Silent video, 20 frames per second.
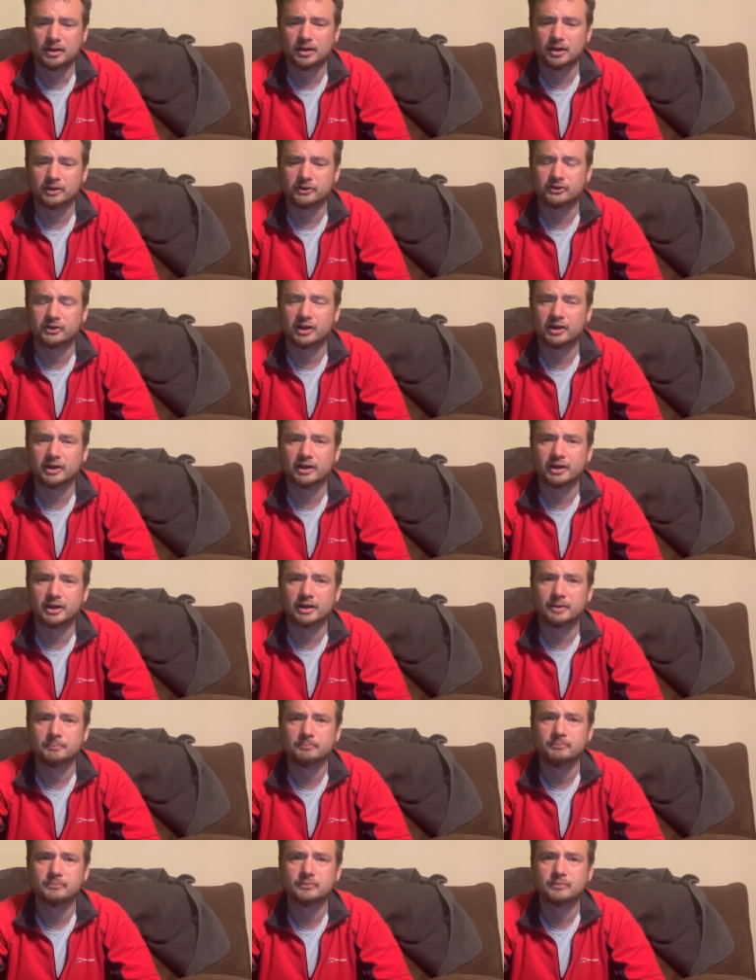At ten A
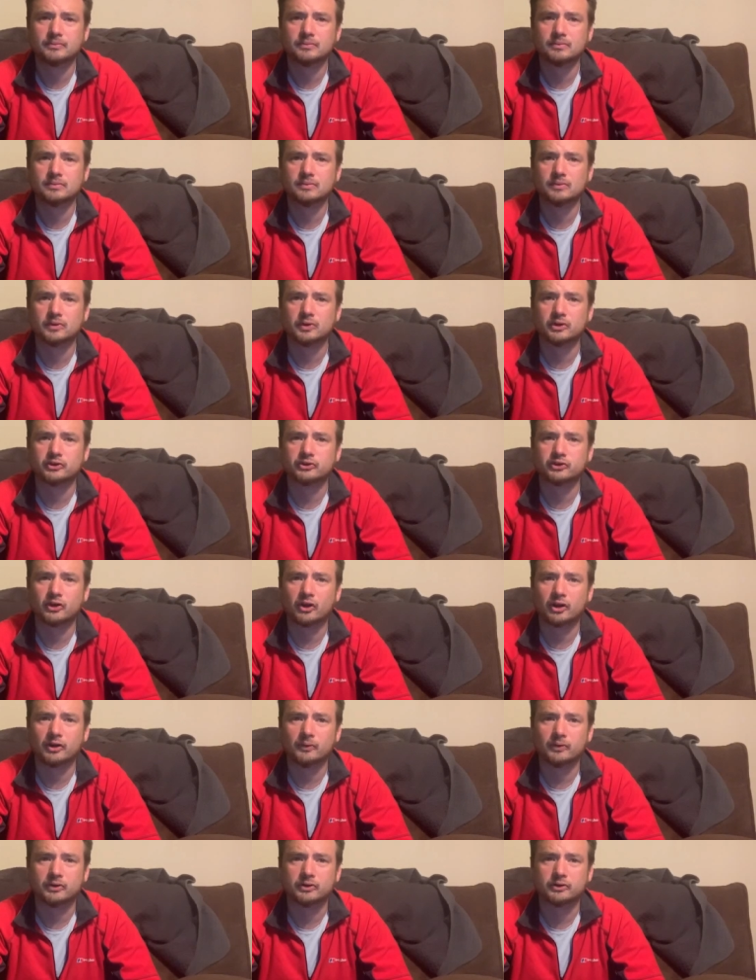M, the
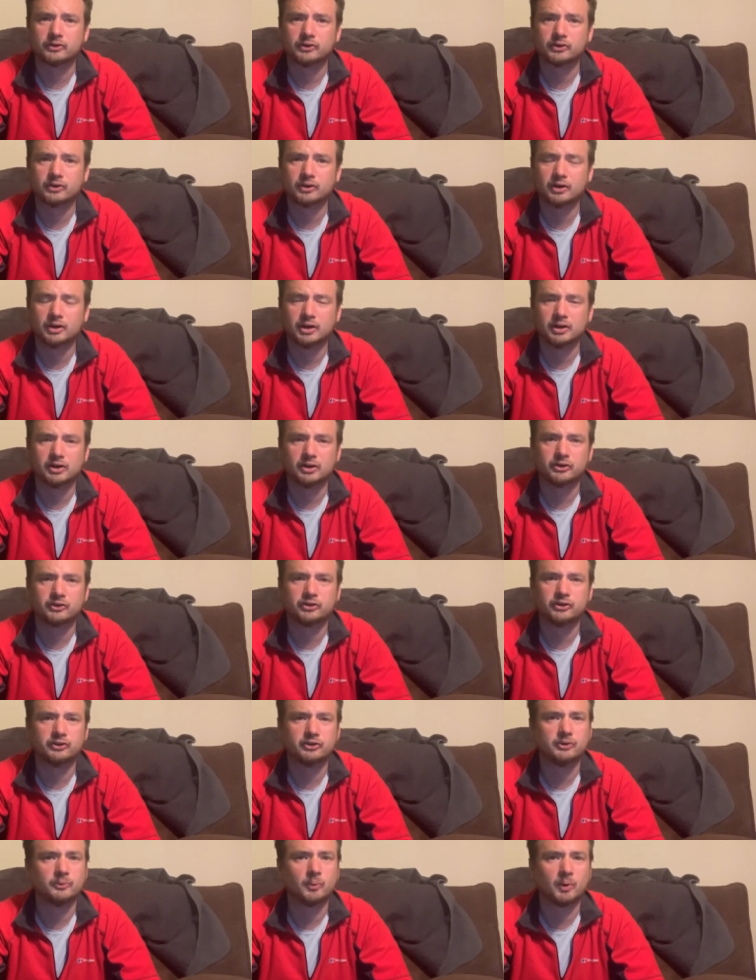sirens in the
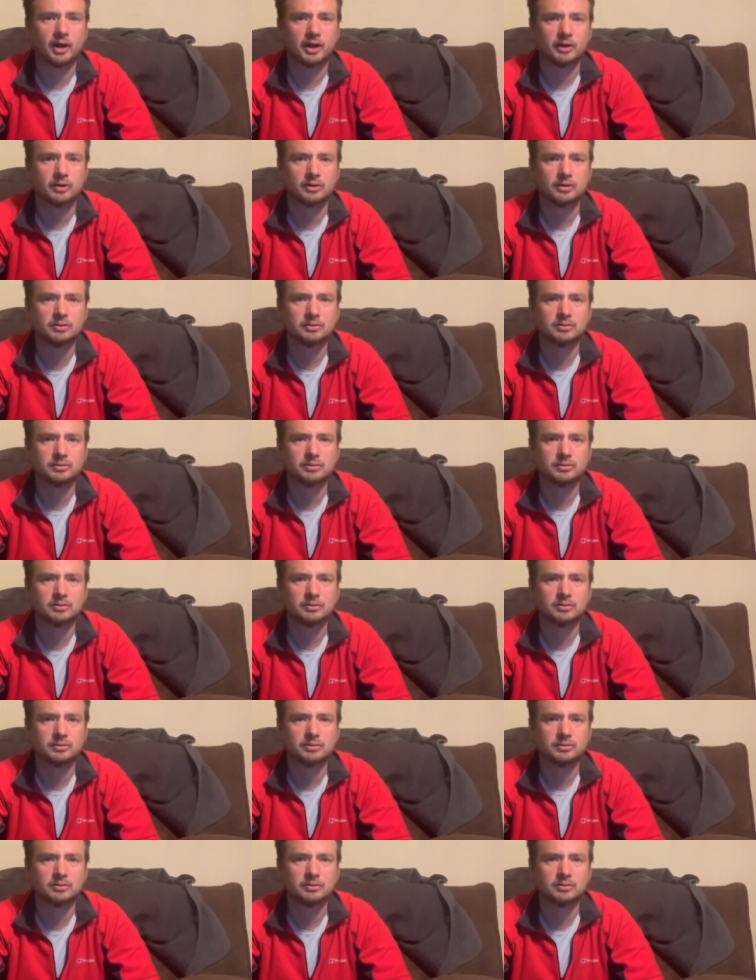city wail.